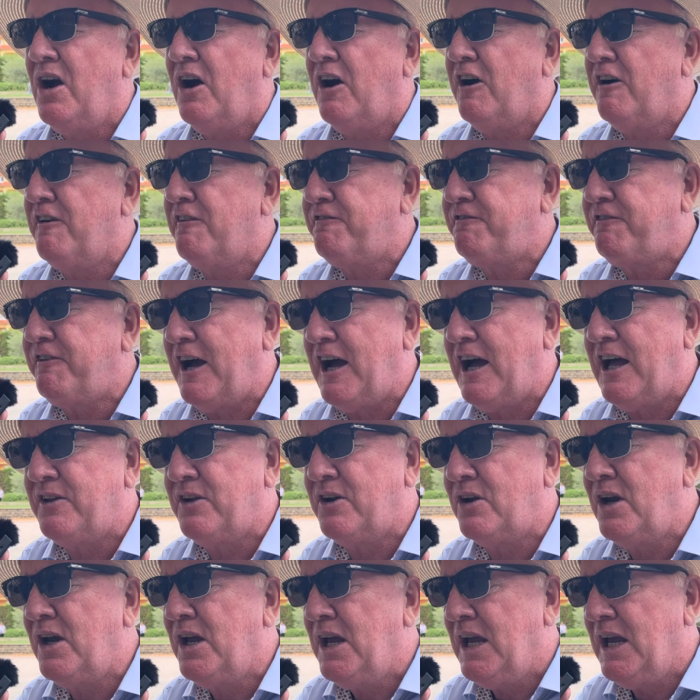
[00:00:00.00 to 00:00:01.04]
our
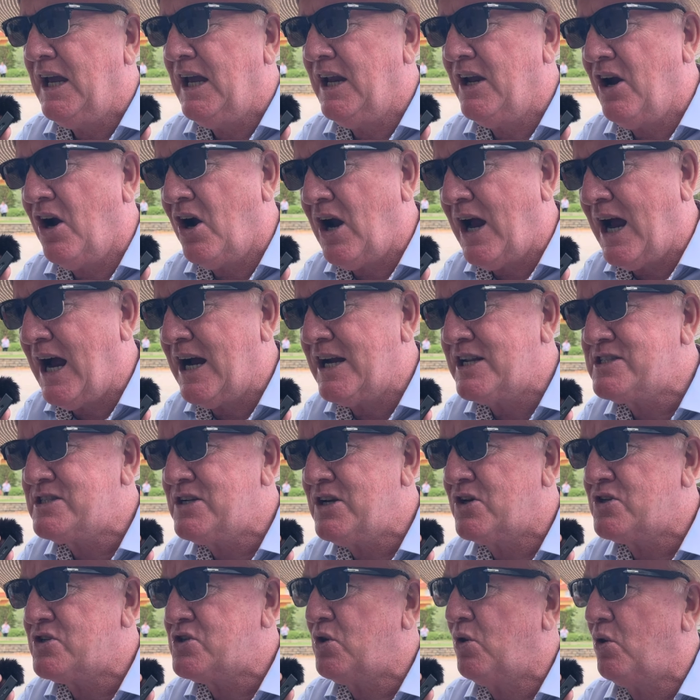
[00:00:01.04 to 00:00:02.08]
Father, in our hearts and
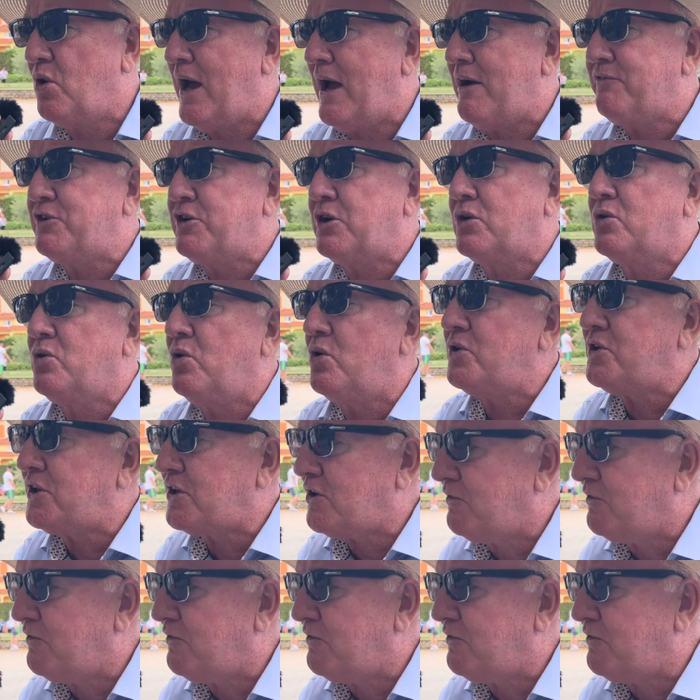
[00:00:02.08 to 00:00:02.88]
our soul. After going to